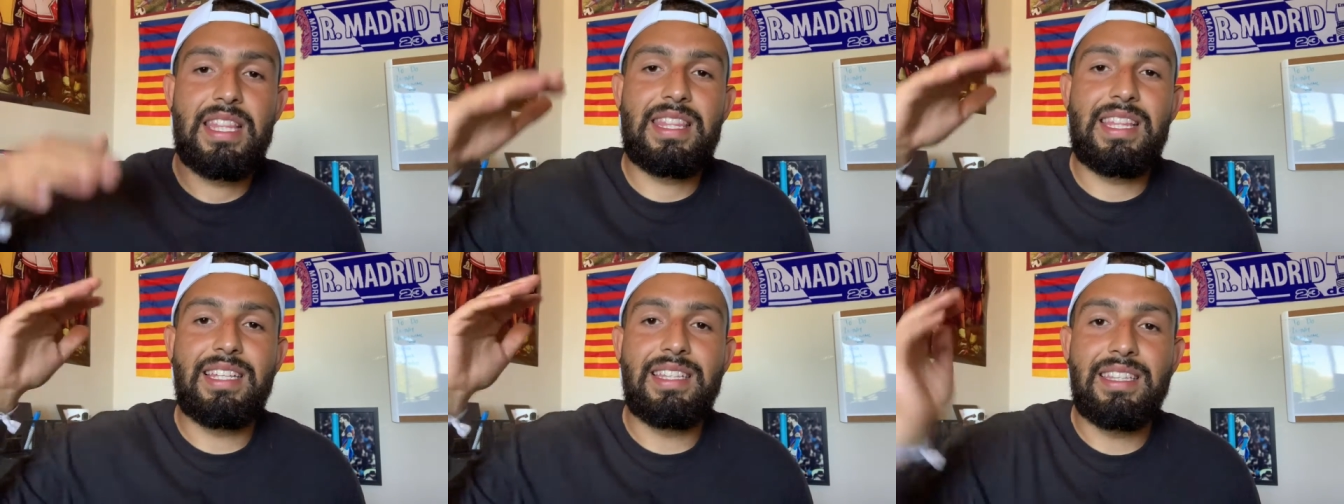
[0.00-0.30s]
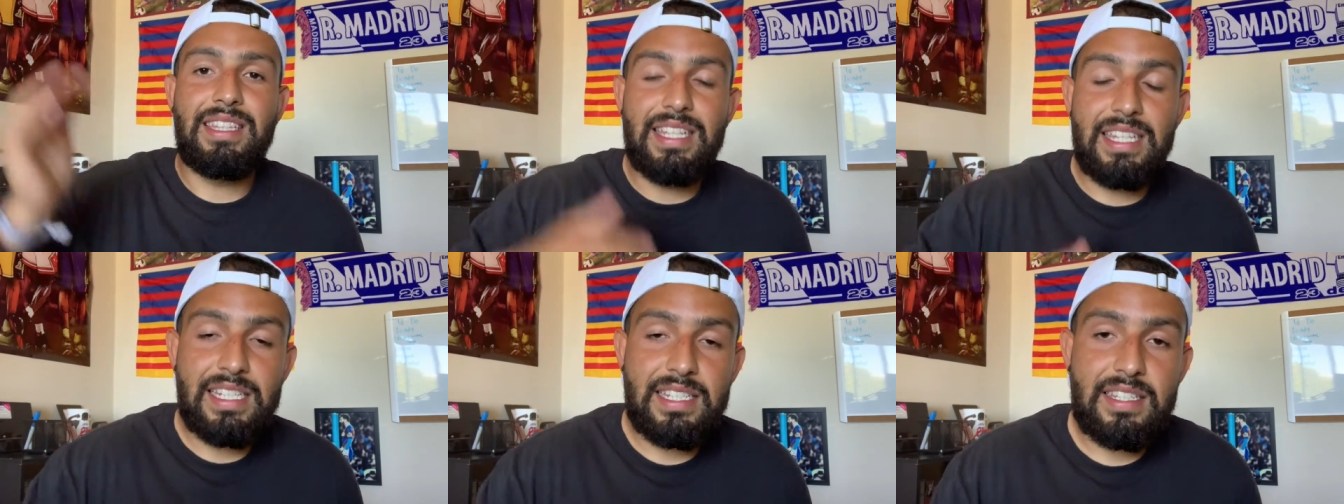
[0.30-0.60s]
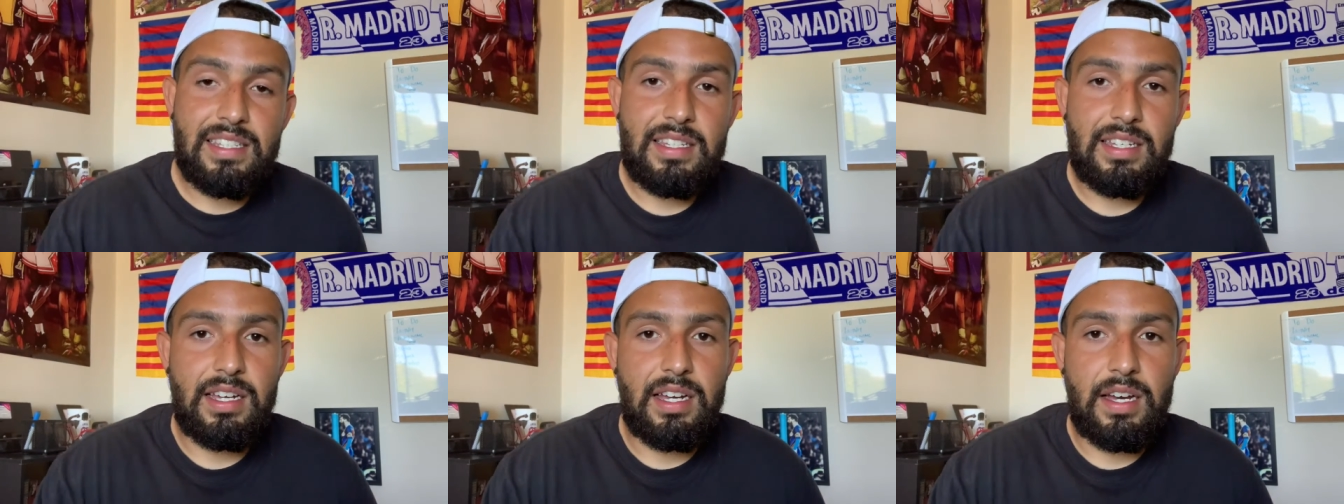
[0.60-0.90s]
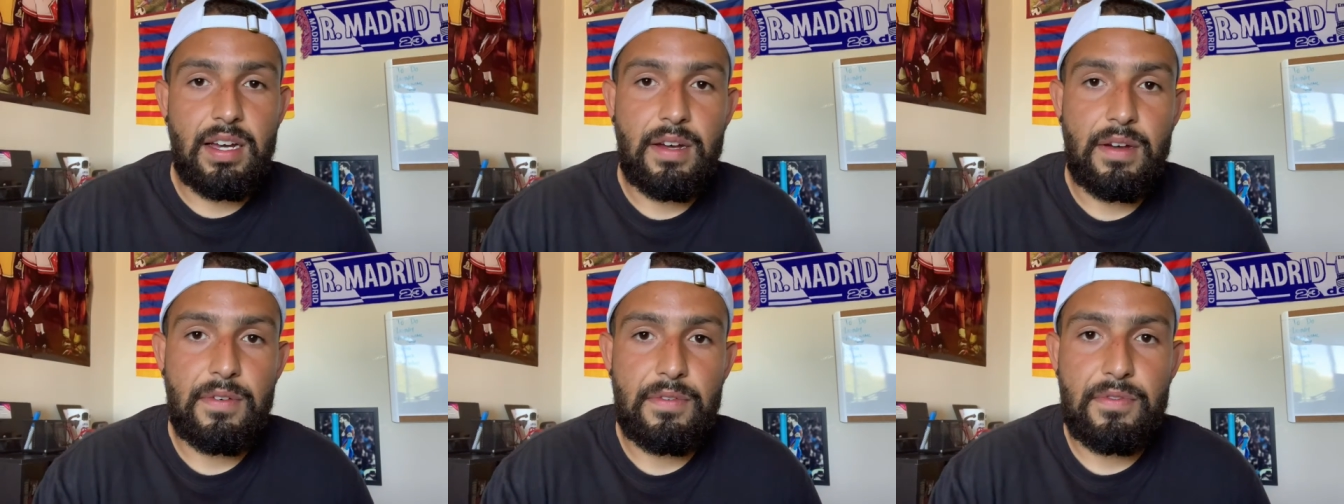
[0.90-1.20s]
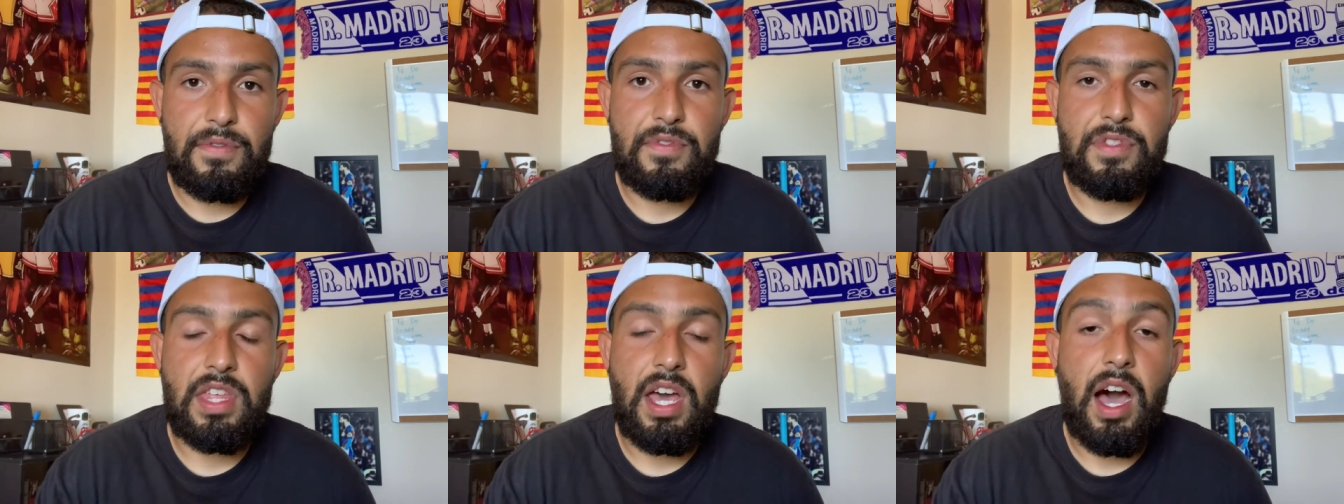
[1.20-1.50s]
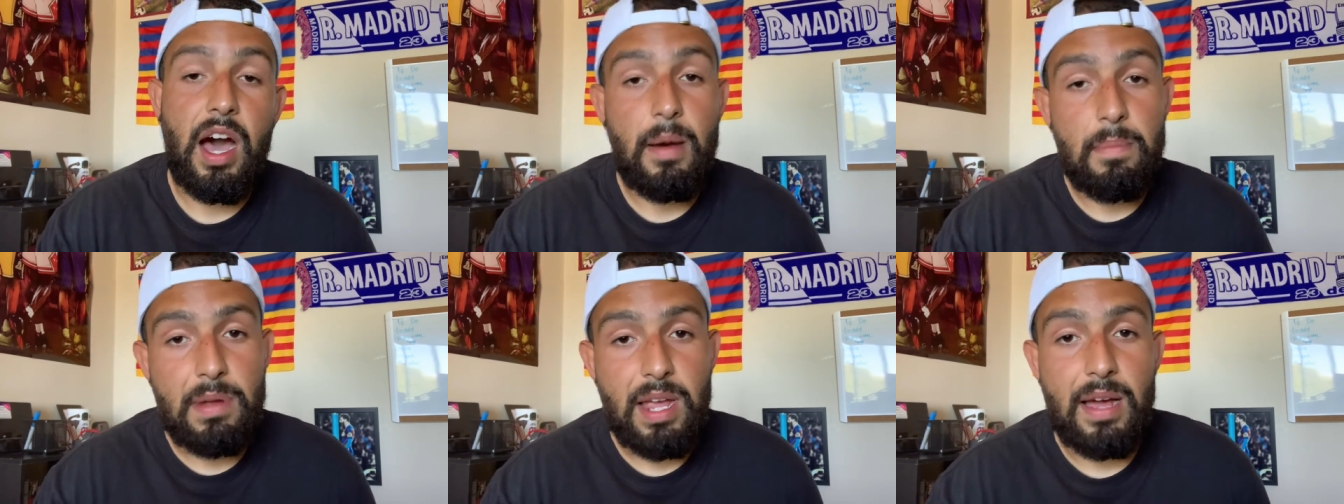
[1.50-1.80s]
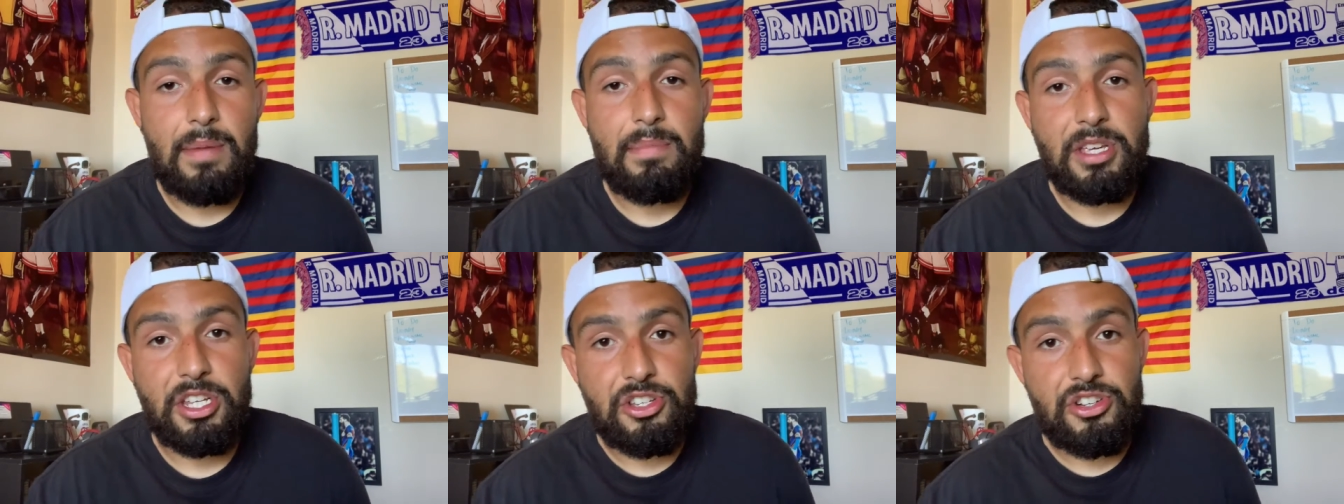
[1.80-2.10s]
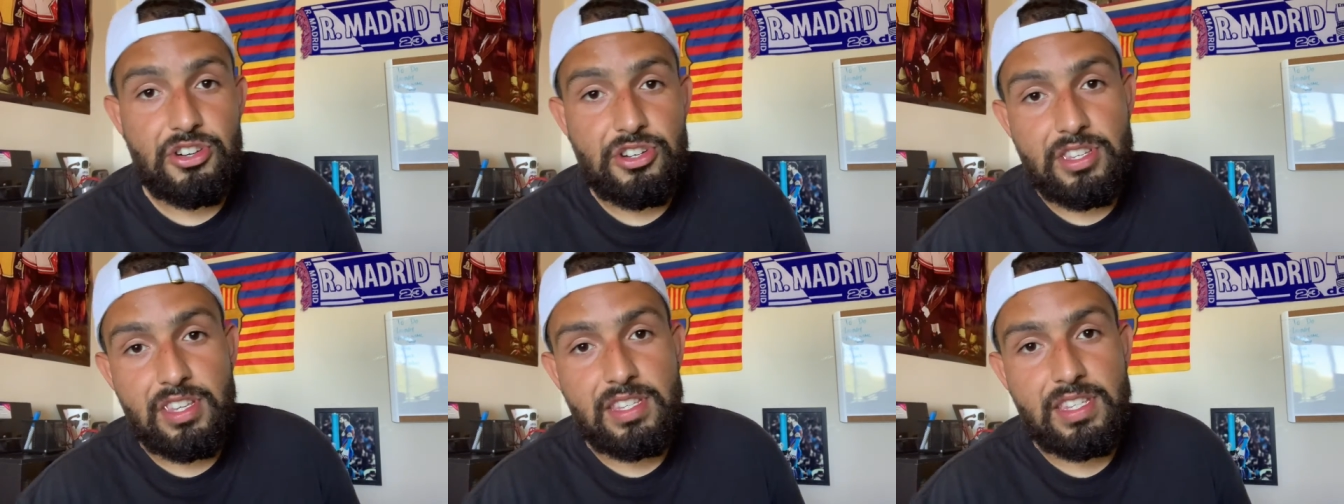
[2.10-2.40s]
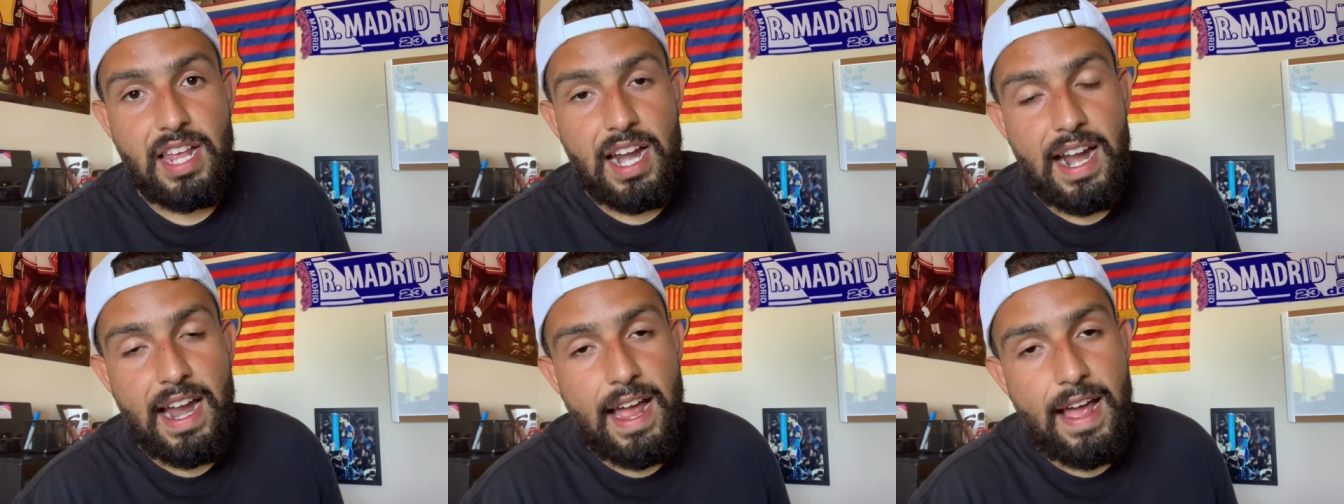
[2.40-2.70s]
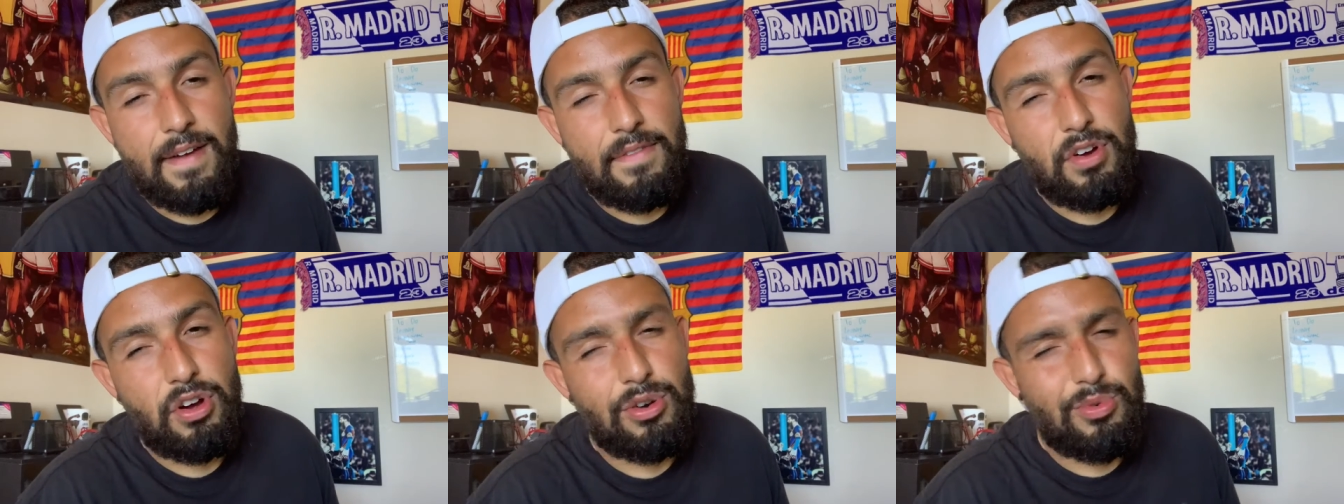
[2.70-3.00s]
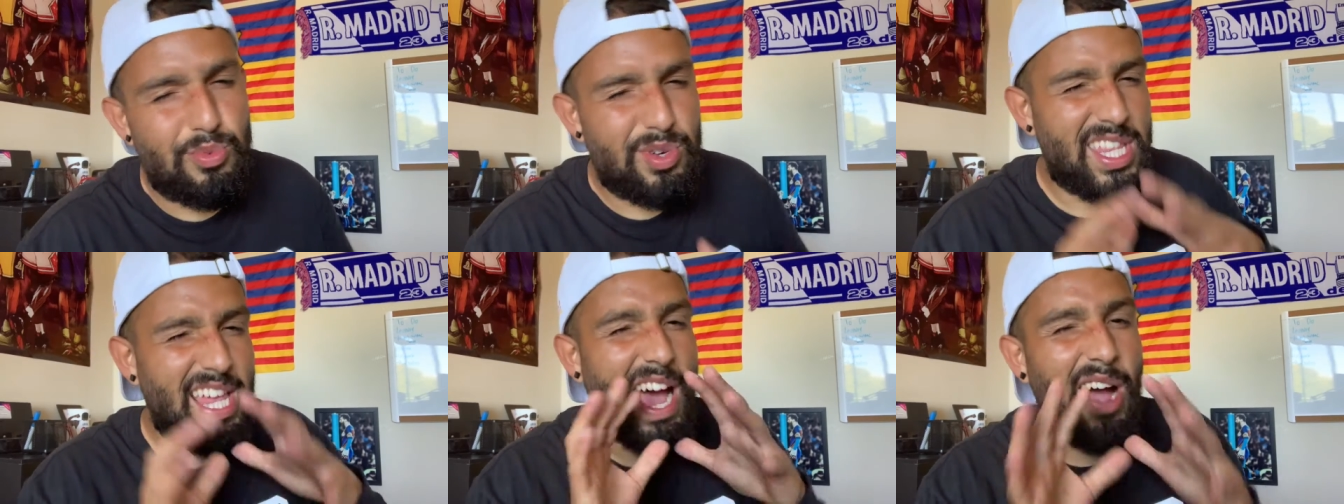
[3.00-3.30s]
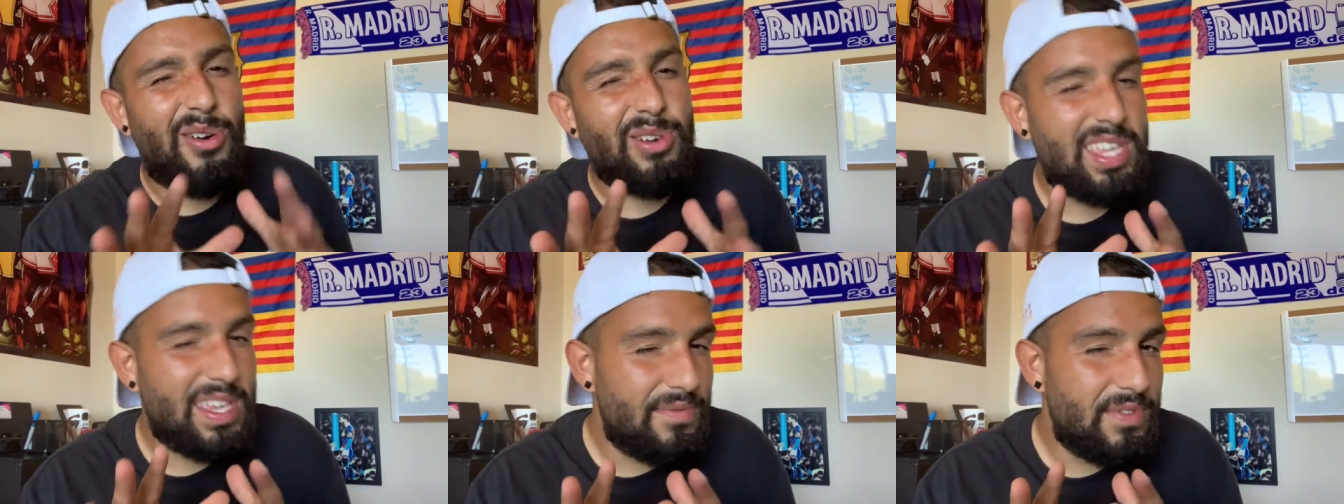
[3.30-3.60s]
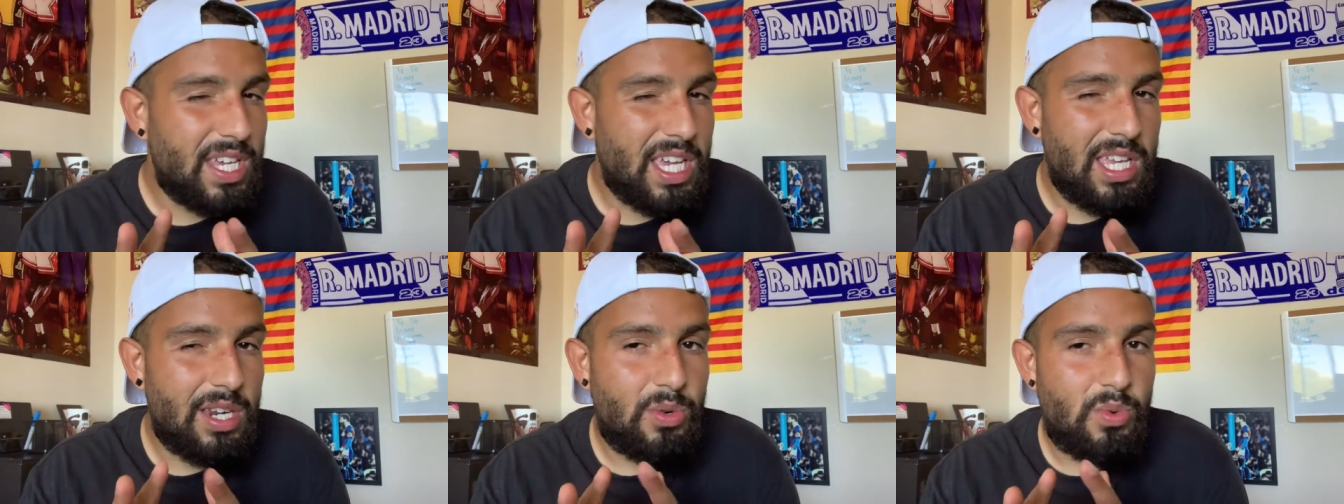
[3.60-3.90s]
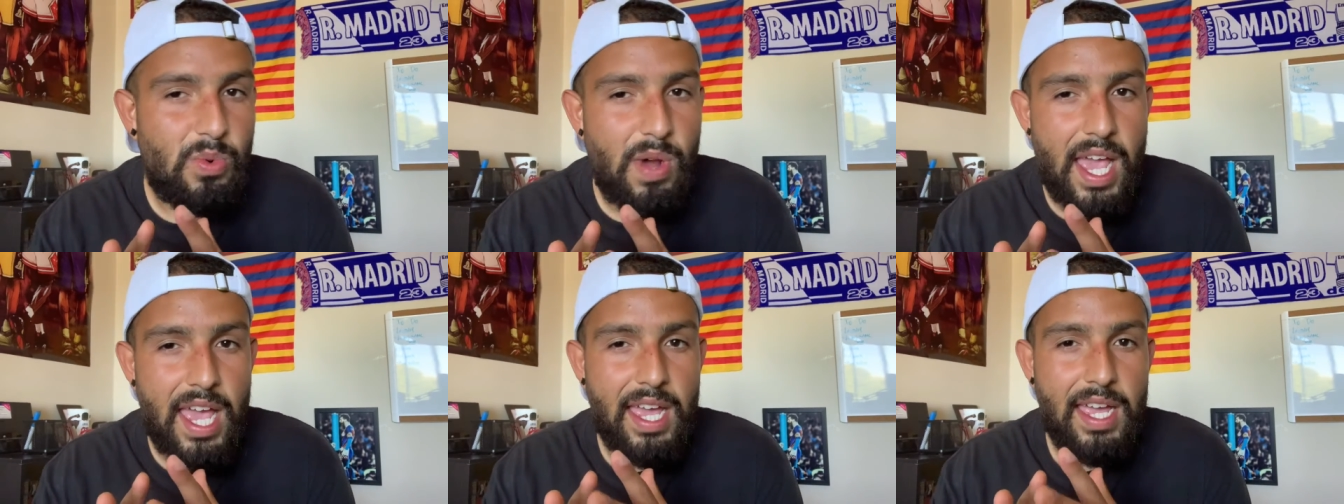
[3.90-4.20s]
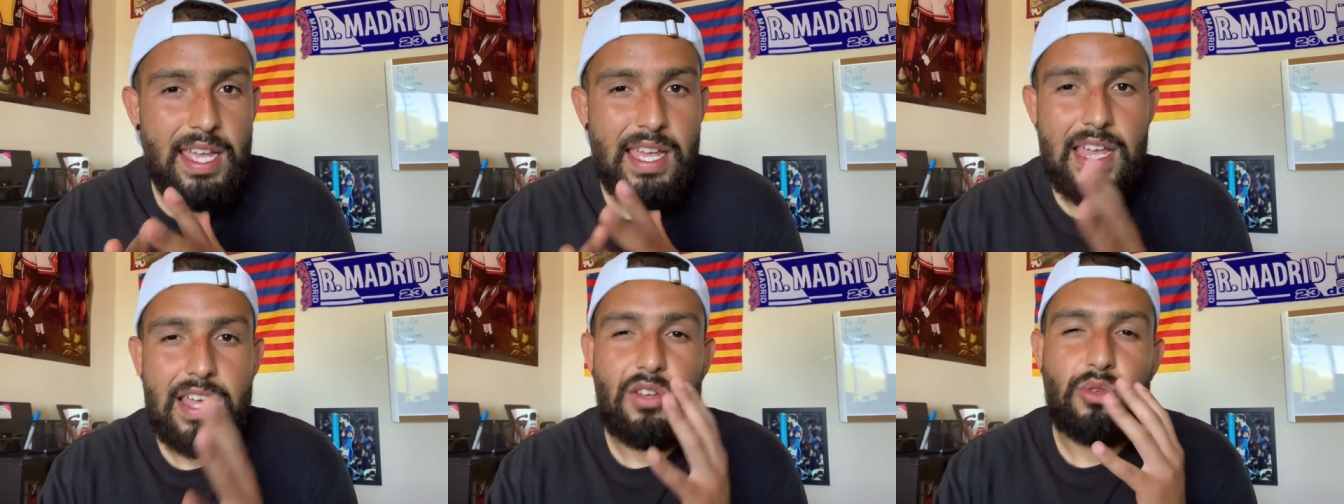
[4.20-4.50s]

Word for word: the list of the upcoming jerseys that I have on without giving it away.